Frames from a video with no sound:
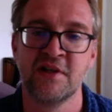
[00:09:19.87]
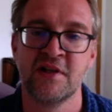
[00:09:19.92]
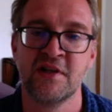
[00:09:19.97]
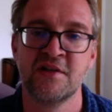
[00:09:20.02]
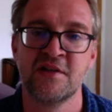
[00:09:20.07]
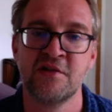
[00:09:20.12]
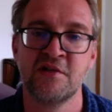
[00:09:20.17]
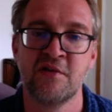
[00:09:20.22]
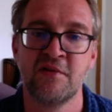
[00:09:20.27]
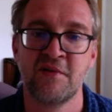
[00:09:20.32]
and
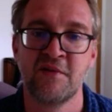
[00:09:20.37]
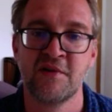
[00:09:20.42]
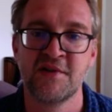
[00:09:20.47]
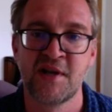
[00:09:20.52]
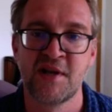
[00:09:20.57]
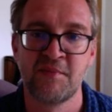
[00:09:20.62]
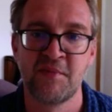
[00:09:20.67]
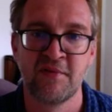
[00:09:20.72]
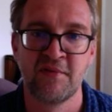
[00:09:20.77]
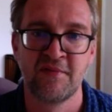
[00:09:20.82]
what
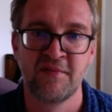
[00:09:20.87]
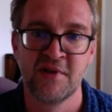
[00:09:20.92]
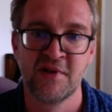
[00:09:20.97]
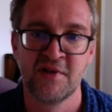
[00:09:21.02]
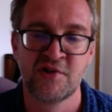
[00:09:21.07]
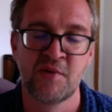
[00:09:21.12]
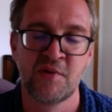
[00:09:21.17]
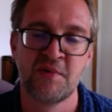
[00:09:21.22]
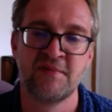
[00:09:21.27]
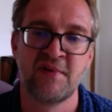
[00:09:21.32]
some of the
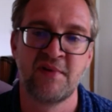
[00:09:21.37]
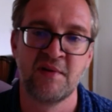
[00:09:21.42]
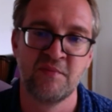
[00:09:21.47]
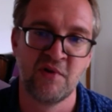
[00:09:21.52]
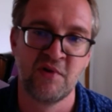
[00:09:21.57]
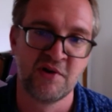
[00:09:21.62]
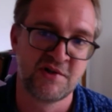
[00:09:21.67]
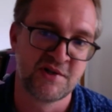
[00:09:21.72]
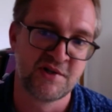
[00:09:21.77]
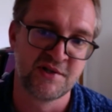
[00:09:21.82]
Shopify
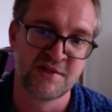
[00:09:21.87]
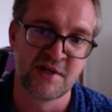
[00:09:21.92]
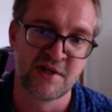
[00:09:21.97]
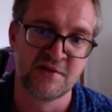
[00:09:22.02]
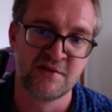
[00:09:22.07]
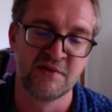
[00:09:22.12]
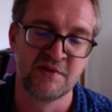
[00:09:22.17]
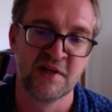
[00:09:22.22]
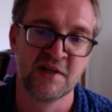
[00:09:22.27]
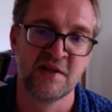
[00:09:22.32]
merchants are
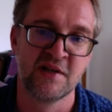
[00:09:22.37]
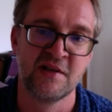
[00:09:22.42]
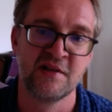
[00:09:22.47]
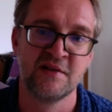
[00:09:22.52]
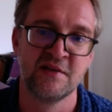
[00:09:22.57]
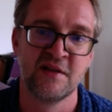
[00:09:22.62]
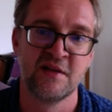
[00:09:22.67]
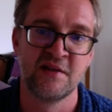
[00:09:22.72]
doing